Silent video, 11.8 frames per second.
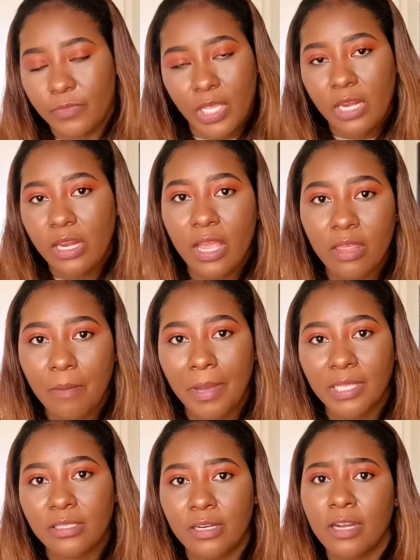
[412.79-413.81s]
any other
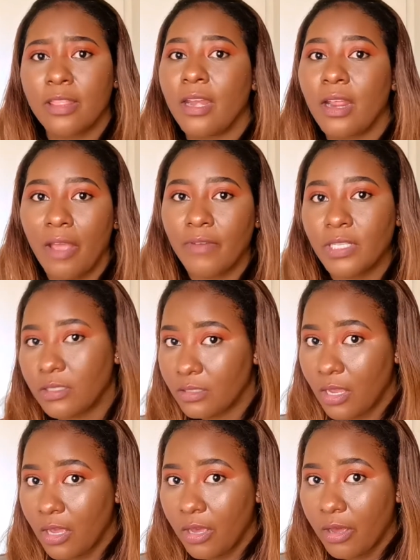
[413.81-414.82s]
bursary that covers
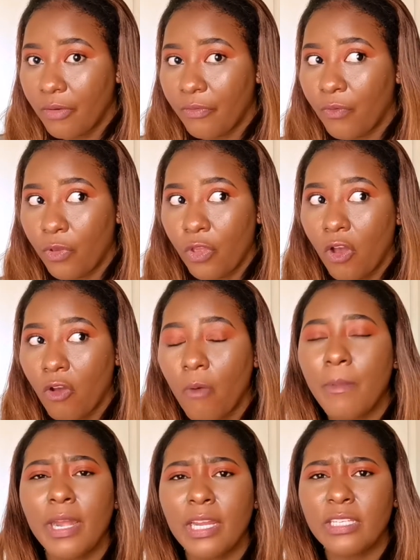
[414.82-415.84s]
for your
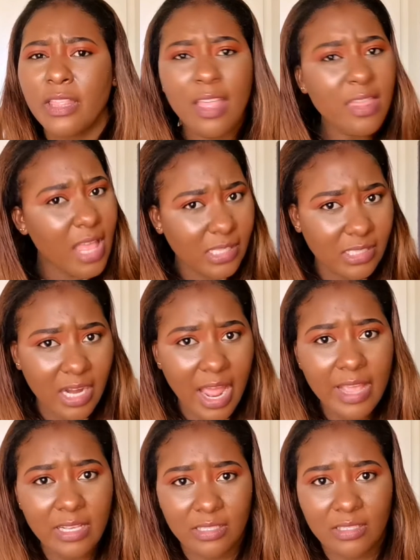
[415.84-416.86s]
accommodation, then that's
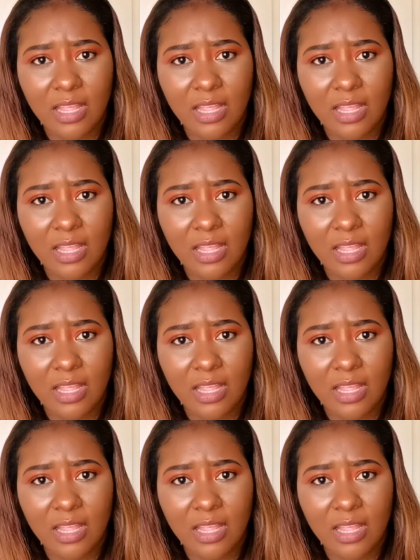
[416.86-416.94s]
nice.